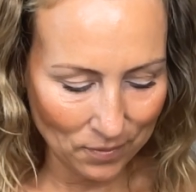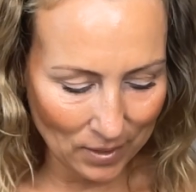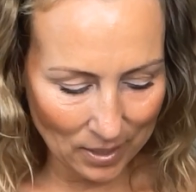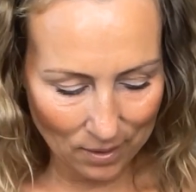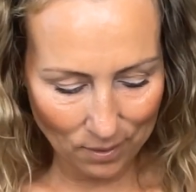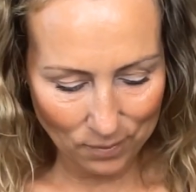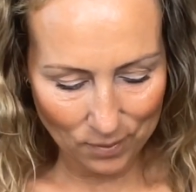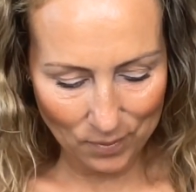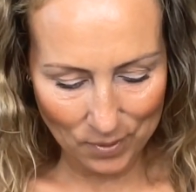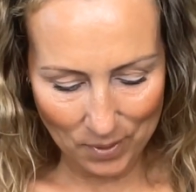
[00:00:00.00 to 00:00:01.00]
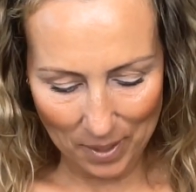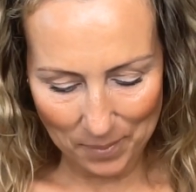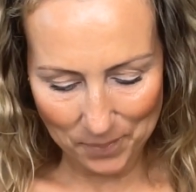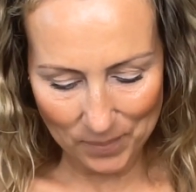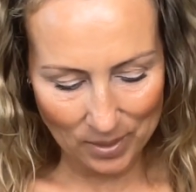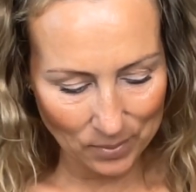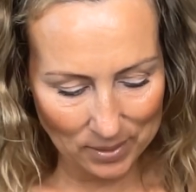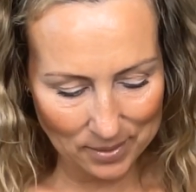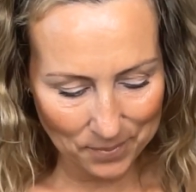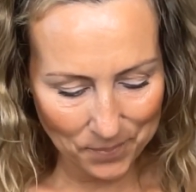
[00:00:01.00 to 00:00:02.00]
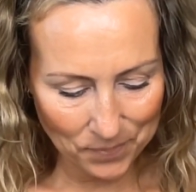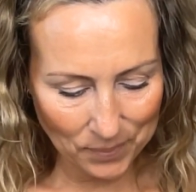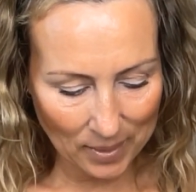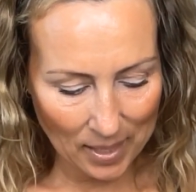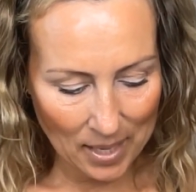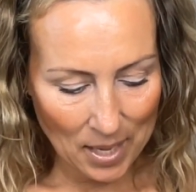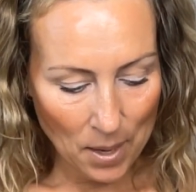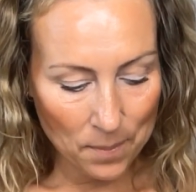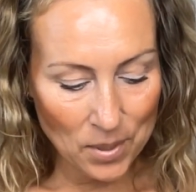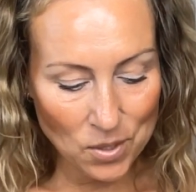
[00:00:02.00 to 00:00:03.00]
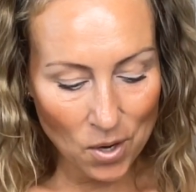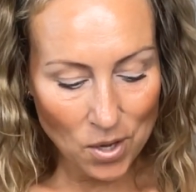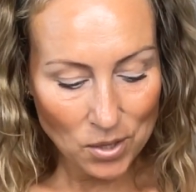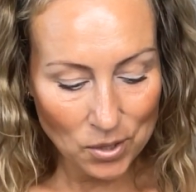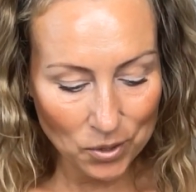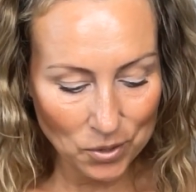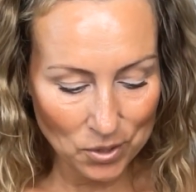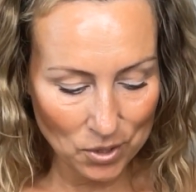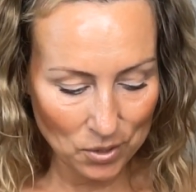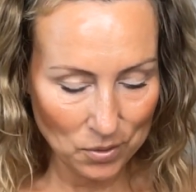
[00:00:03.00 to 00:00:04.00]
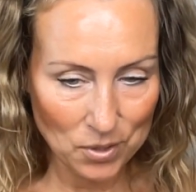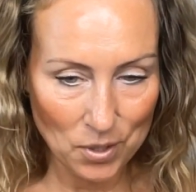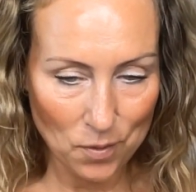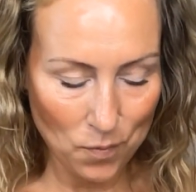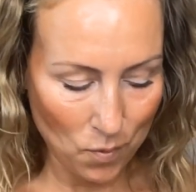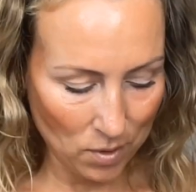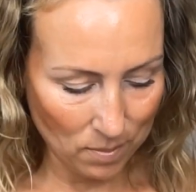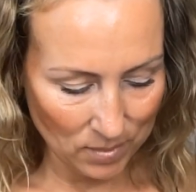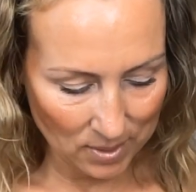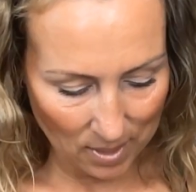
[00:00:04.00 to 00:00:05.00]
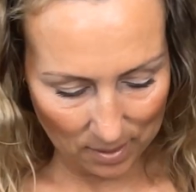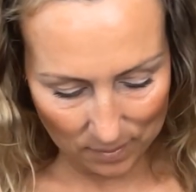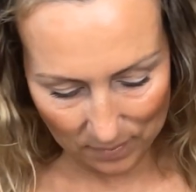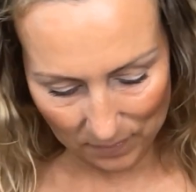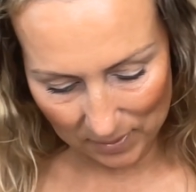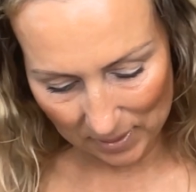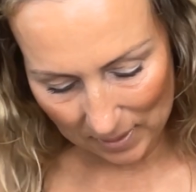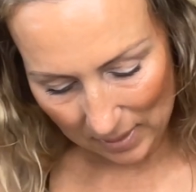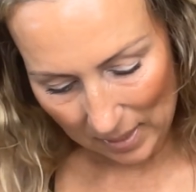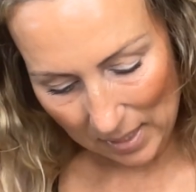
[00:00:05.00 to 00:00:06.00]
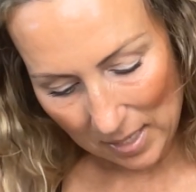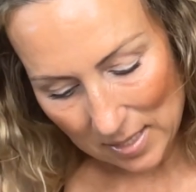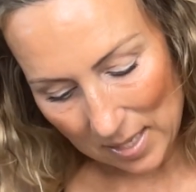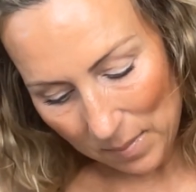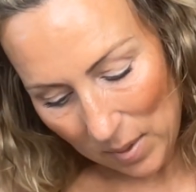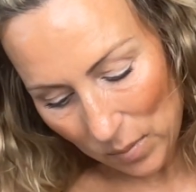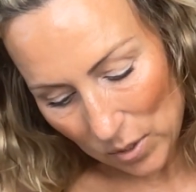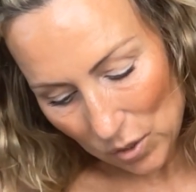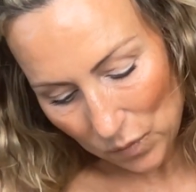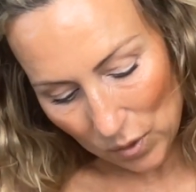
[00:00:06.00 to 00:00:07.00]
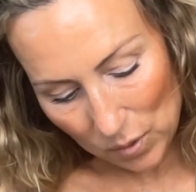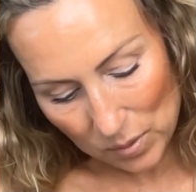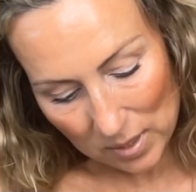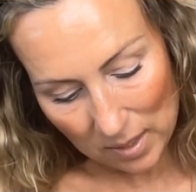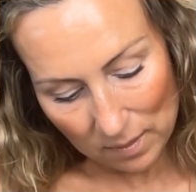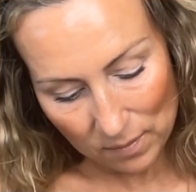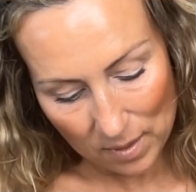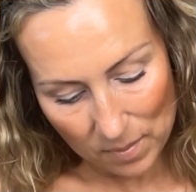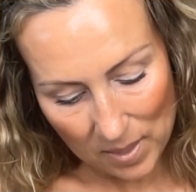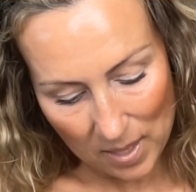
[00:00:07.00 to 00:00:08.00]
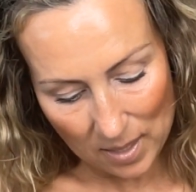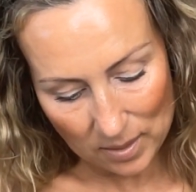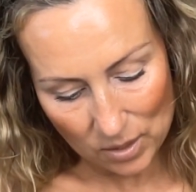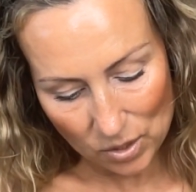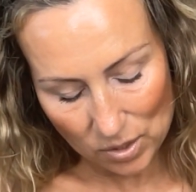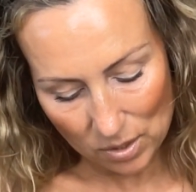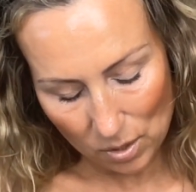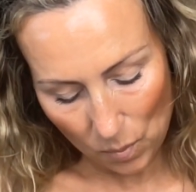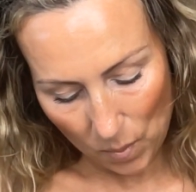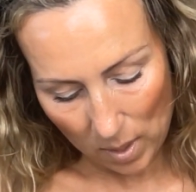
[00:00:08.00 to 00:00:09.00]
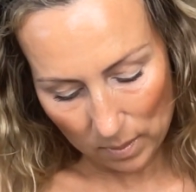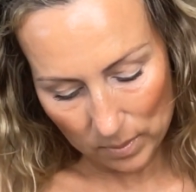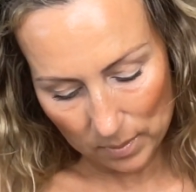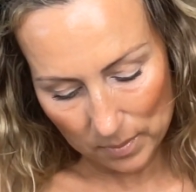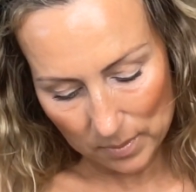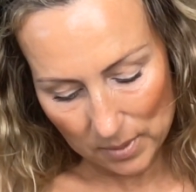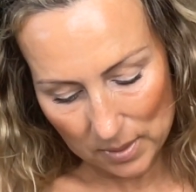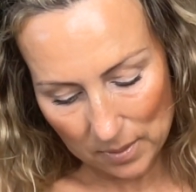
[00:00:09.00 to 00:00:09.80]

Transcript: feeding off of you. Okay, anyways. But not learn to do so for themselves. They may wish for you to give them the answers to their problems.